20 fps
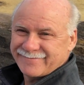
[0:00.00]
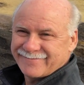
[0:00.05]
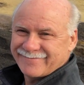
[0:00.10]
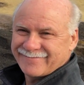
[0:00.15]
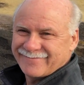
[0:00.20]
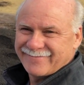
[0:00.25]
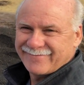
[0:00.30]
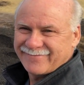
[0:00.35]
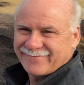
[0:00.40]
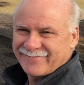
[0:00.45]

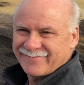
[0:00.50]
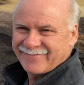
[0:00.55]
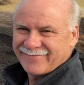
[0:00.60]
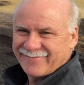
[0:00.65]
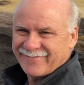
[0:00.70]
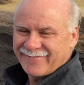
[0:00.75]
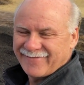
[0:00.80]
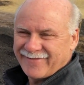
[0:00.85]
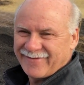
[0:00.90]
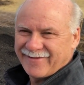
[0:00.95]

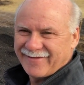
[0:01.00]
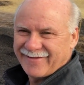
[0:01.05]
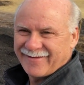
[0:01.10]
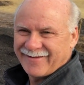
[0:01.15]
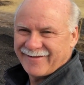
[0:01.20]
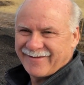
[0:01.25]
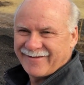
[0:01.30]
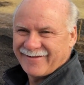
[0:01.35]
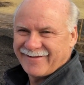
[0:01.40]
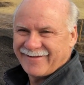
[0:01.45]

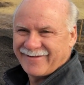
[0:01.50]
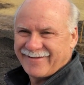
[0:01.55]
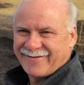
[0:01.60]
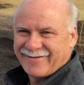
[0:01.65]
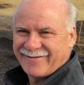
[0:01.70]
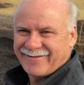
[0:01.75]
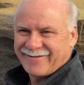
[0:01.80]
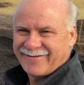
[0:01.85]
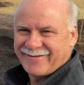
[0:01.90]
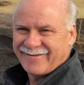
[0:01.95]

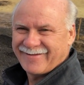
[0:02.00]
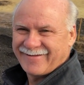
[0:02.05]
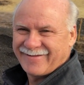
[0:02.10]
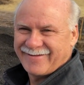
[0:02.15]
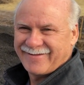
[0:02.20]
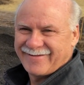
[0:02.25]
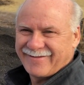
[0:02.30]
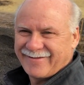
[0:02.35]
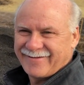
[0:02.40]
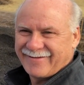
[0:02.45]

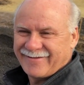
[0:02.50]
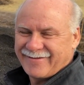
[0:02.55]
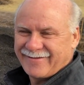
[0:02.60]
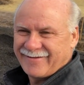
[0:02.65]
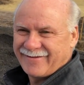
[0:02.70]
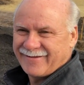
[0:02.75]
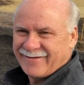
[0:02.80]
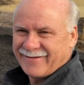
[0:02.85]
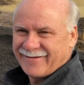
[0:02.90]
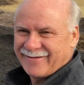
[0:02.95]

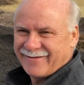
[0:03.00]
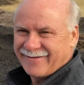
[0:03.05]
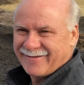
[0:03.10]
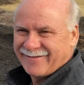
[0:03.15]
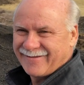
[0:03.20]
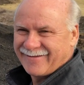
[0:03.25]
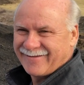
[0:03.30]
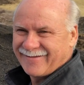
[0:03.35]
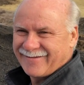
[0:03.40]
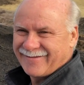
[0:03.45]

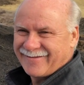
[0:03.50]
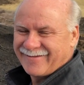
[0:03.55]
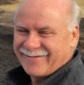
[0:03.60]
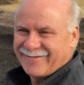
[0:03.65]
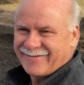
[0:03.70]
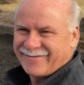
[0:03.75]
The person shown says nothing.